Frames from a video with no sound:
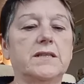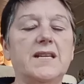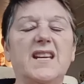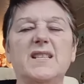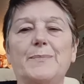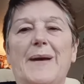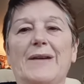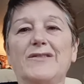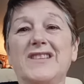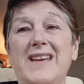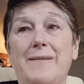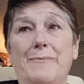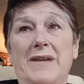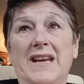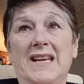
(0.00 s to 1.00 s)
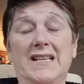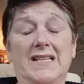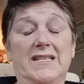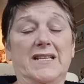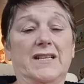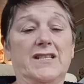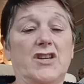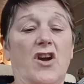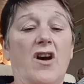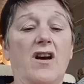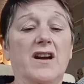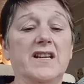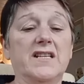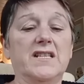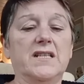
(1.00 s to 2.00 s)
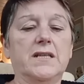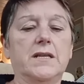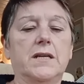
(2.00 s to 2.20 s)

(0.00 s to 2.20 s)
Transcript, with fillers: Takes about 10 minutes to harden.